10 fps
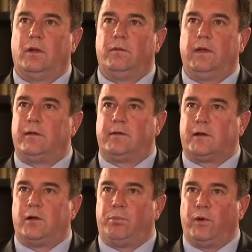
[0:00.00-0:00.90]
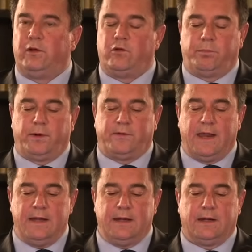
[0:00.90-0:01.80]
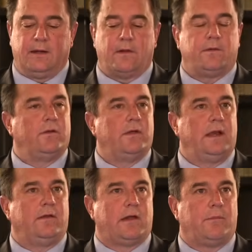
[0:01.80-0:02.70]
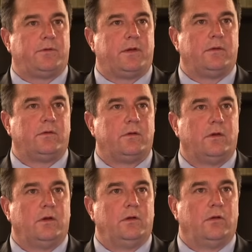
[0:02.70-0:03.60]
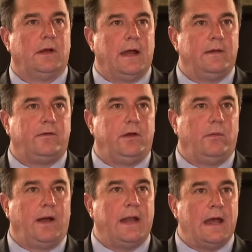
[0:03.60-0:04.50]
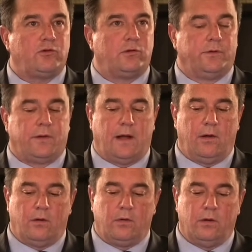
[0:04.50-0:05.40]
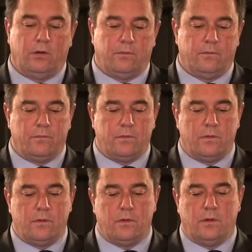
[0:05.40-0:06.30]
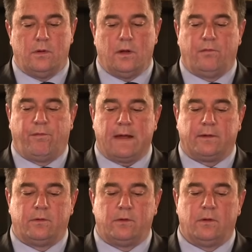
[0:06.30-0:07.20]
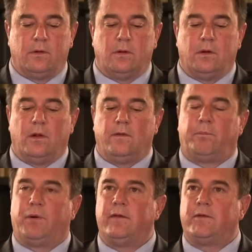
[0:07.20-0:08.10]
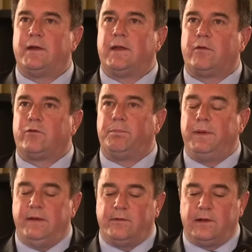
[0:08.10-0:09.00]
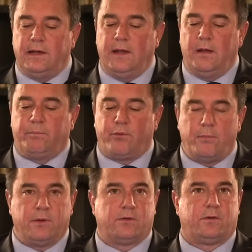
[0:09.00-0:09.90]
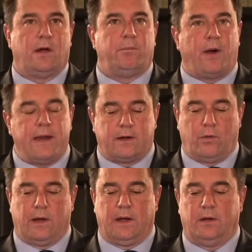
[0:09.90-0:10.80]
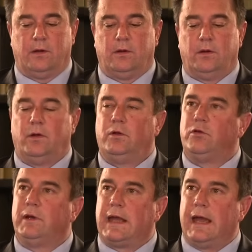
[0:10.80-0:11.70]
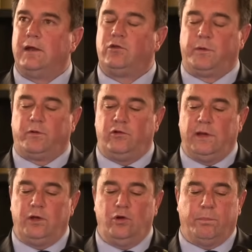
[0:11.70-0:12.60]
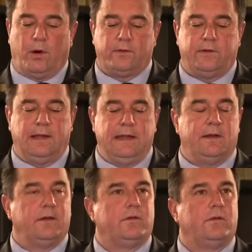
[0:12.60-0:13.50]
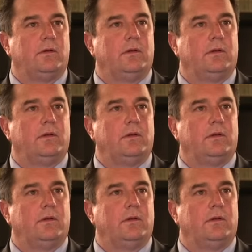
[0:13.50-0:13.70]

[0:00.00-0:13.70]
there is little point to pretending that there's any substance to an ANC-run national dialogue. In fact, the president has repeatedly promised a breakaway to engage with GNU party leaders.